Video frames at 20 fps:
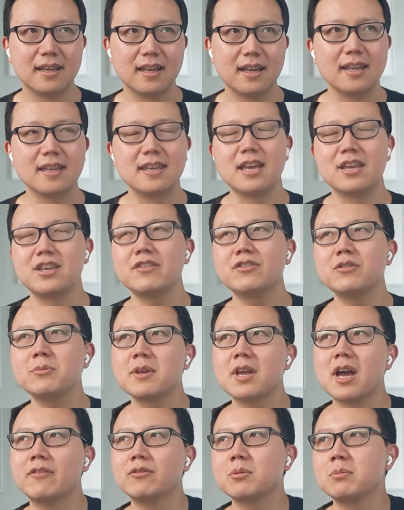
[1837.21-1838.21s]
Yeah, you have to be
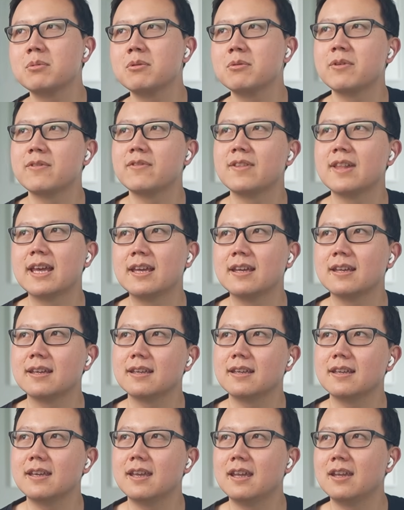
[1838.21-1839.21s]
comfortable with like
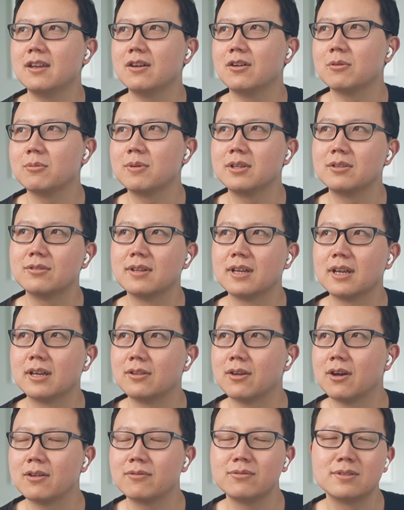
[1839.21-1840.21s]
getting all the way to like
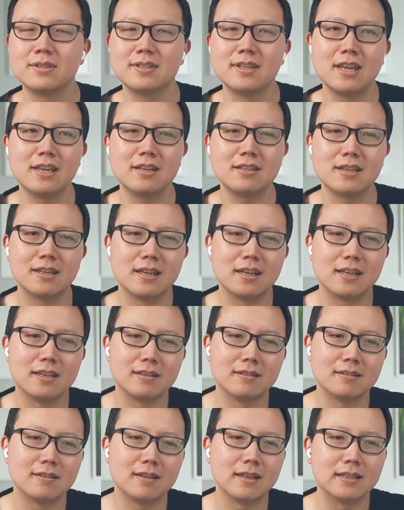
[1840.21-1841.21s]
dog food stage and
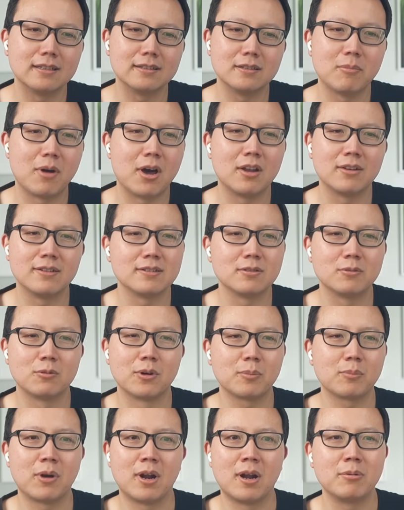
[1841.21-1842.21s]
then like the model doesn't
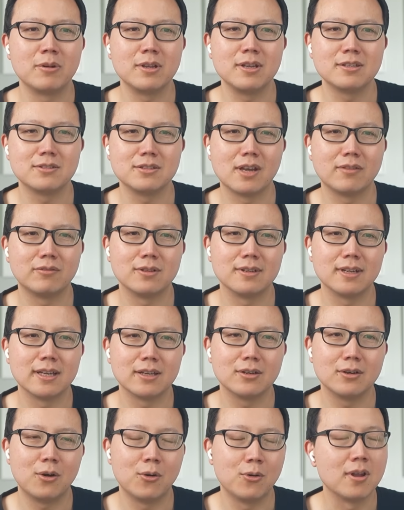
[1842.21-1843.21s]
work properly. So you have to like
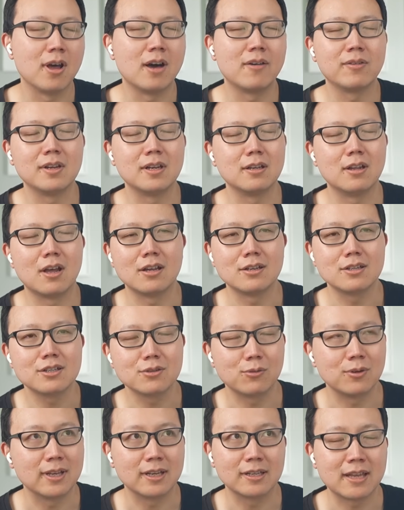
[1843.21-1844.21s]
hold off on the launch
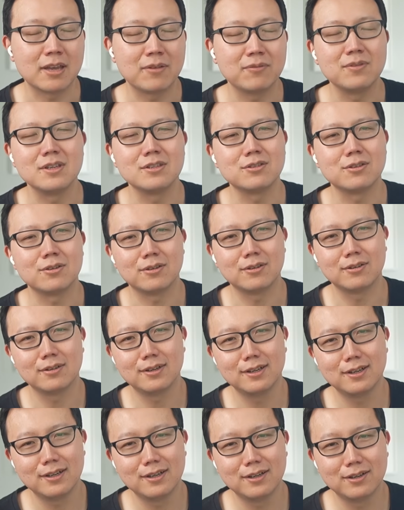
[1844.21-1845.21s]
or like that feature
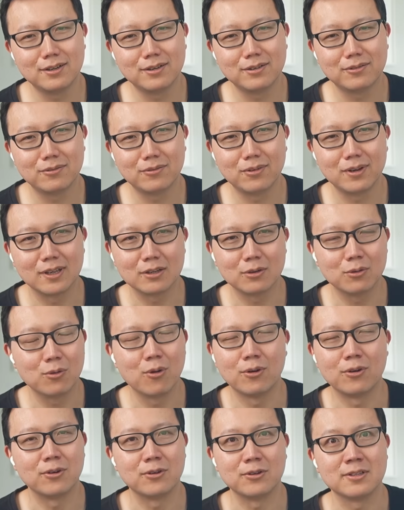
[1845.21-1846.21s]
for like a
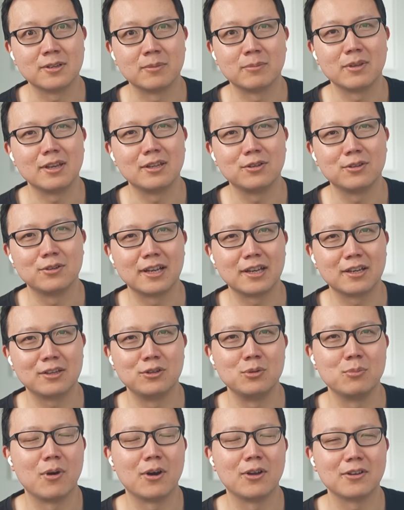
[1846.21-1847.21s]
quarter or something until like a
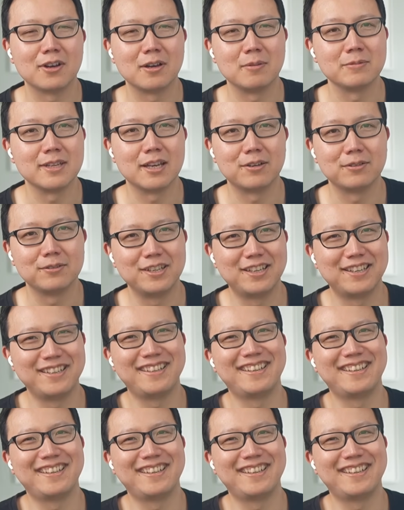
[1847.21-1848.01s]
new model comes out. You